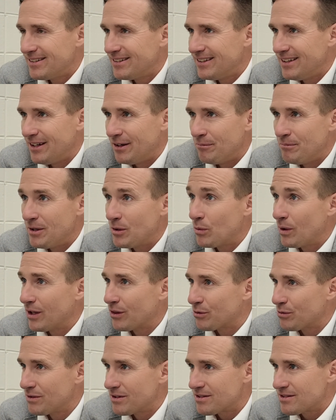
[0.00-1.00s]
midway
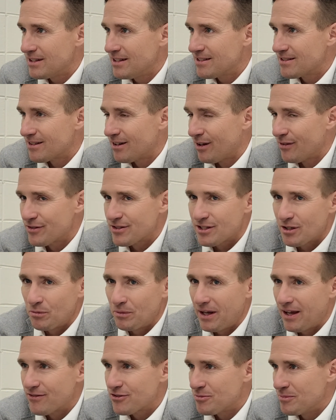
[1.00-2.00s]
through the season, all of a sudden
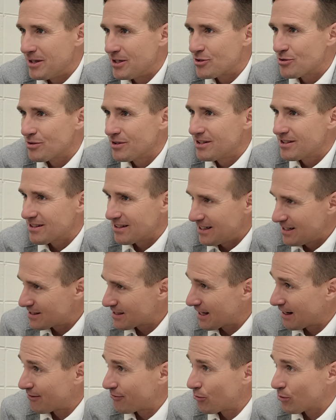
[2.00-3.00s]
we have some injuries and he's
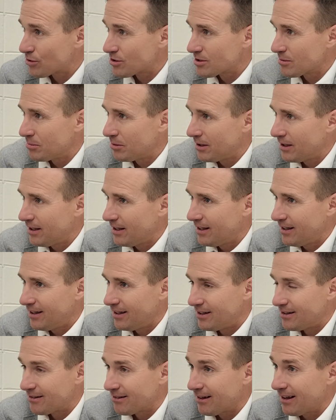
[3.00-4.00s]
kind of forced to play,
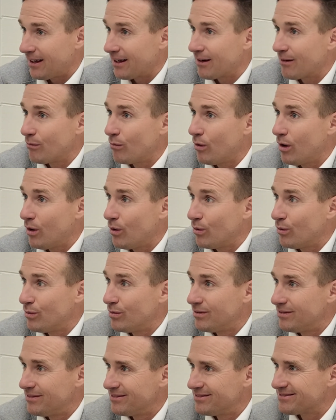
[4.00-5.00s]
and you're like, whoa,
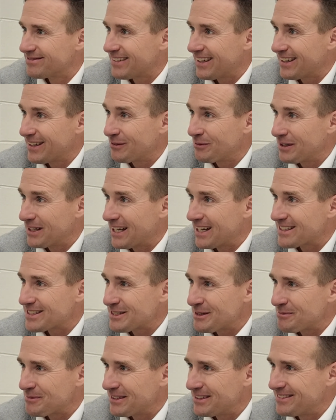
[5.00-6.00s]
I think we got
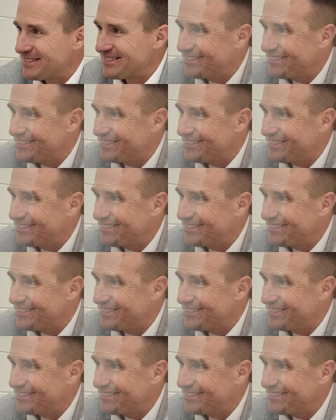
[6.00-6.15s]
something.